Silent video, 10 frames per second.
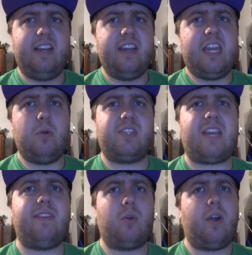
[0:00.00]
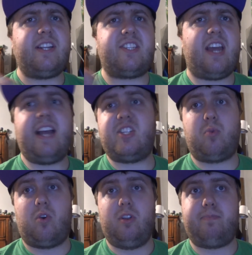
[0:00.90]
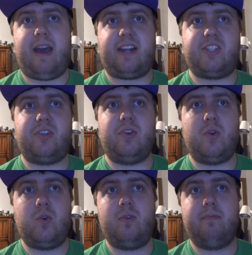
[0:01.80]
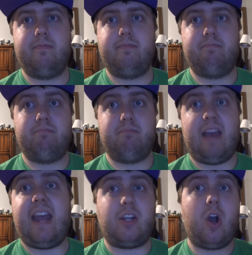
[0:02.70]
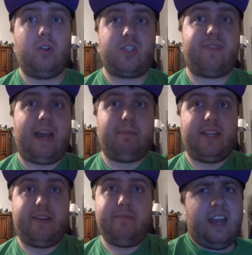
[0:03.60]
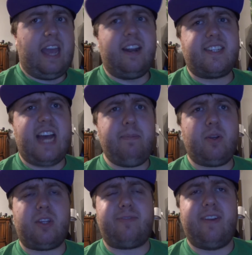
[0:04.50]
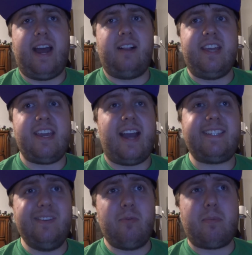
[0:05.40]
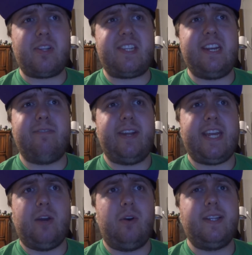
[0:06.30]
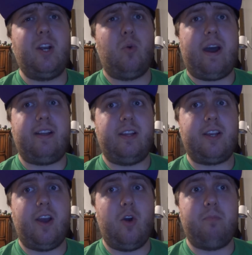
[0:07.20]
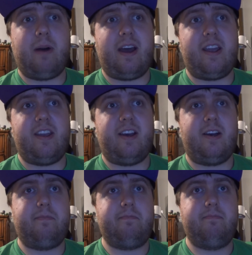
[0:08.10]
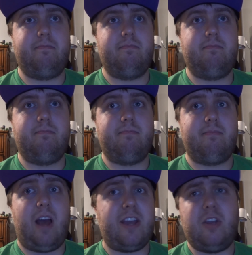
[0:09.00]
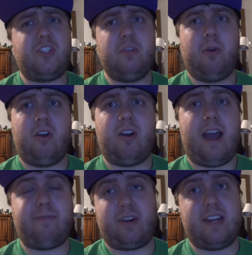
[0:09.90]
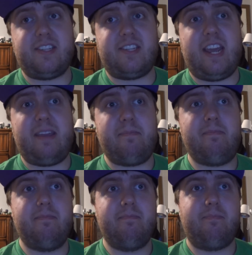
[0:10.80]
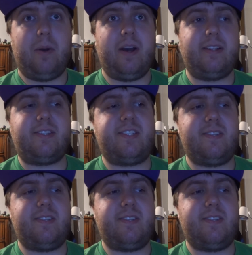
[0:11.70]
he was given the rights to World back to Edd Gould's family. And on topic of the finale, I did remember seeing a video a little while ago by um, a YouTuber, I forgot his name, but